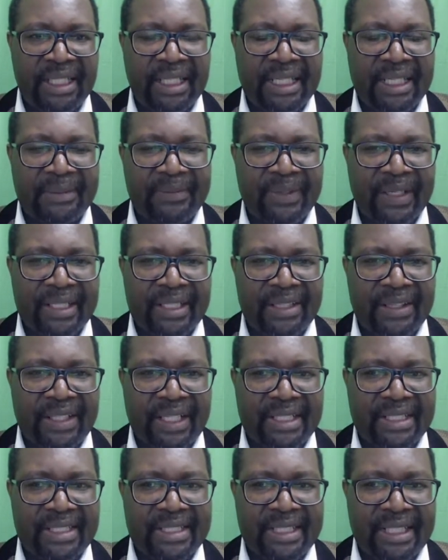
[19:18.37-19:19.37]
At
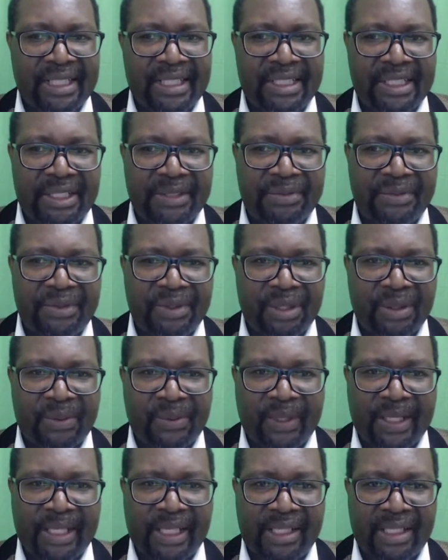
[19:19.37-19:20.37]
that stage, if you
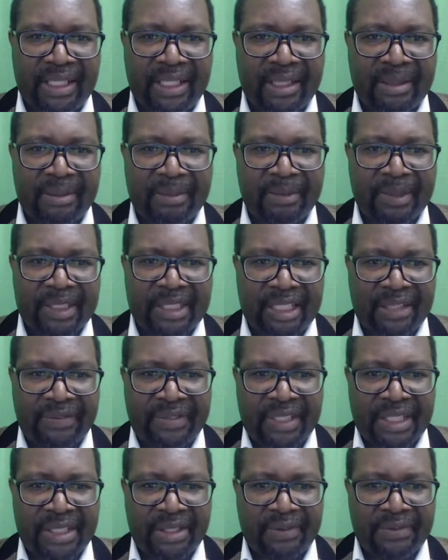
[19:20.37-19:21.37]
require the
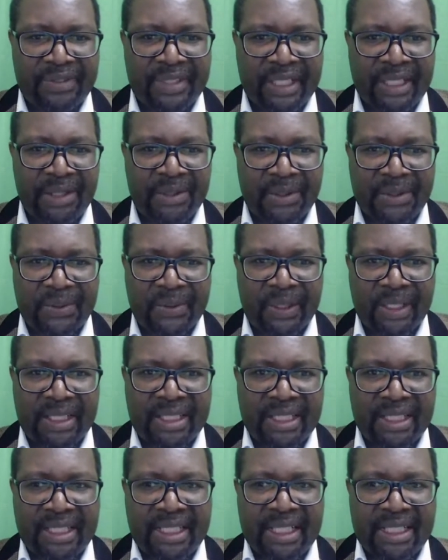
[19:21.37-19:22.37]
services of TANLAW
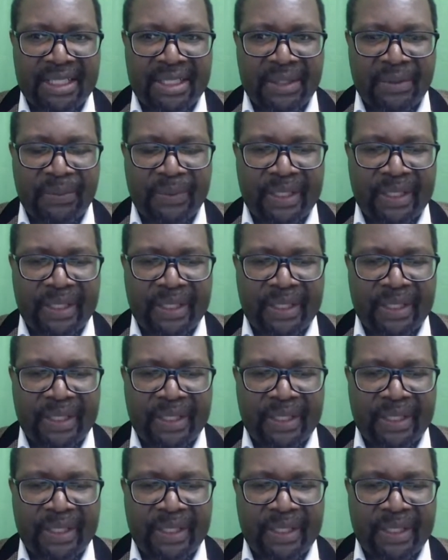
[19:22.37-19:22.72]
solicitors,